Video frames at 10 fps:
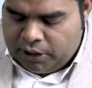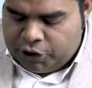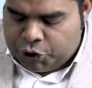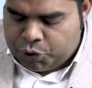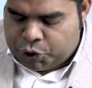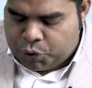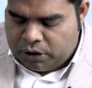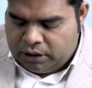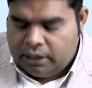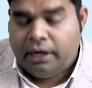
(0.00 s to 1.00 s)
you
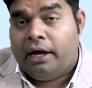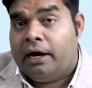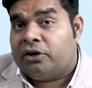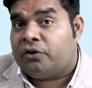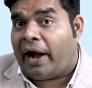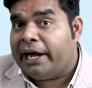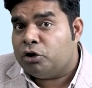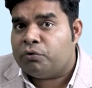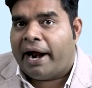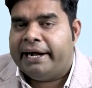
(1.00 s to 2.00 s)
should try
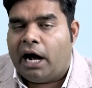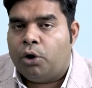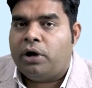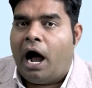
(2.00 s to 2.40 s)
to find out